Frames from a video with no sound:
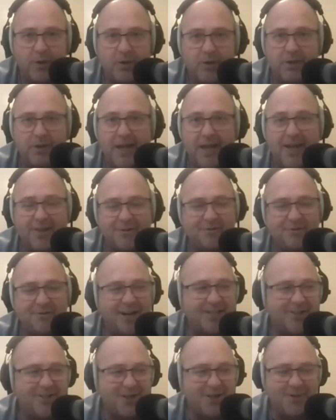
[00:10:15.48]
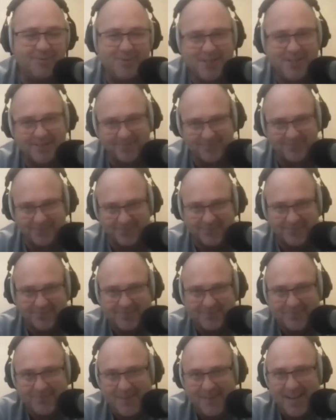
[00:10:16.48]
the fun jobs.
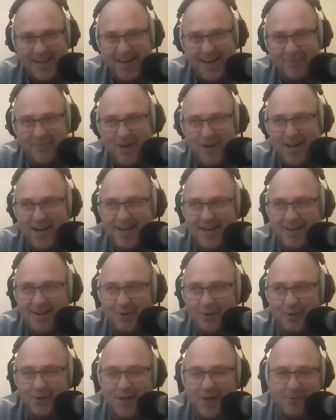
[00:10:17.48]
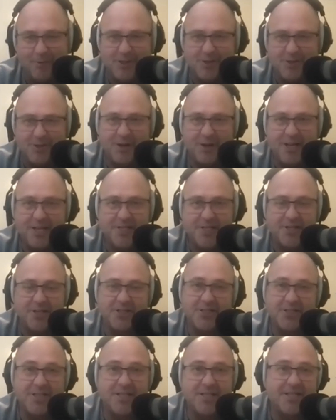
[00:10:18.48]
And when all that was finished,
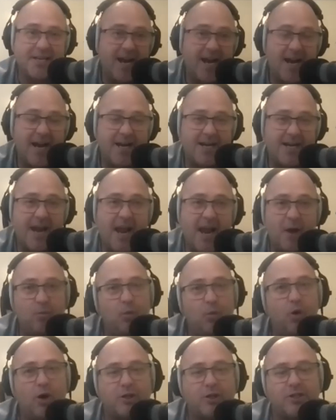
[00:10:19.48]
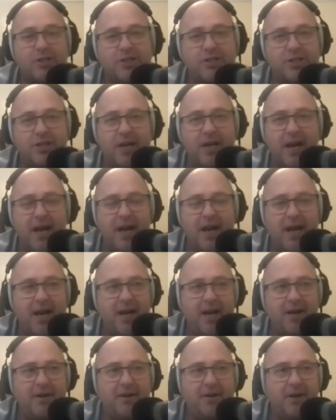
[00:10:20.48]
I'd sit down and watch.
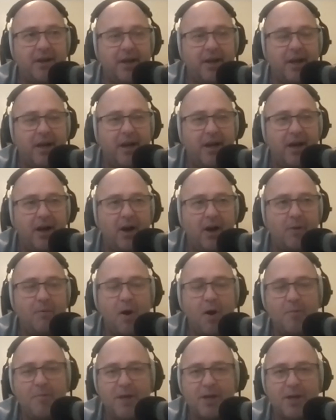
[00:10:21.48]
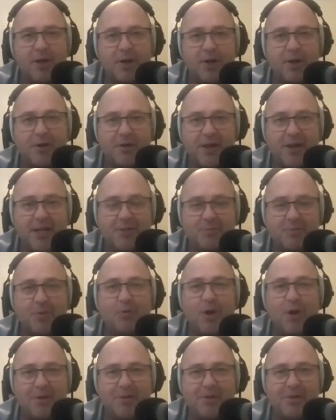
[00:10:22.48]
And I might be a lot of things, but
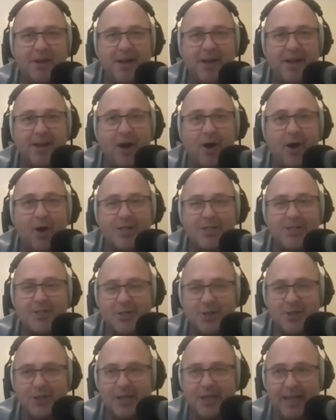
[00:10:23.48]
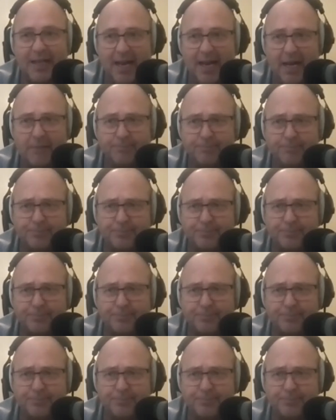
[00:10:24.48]
one thing I certainly am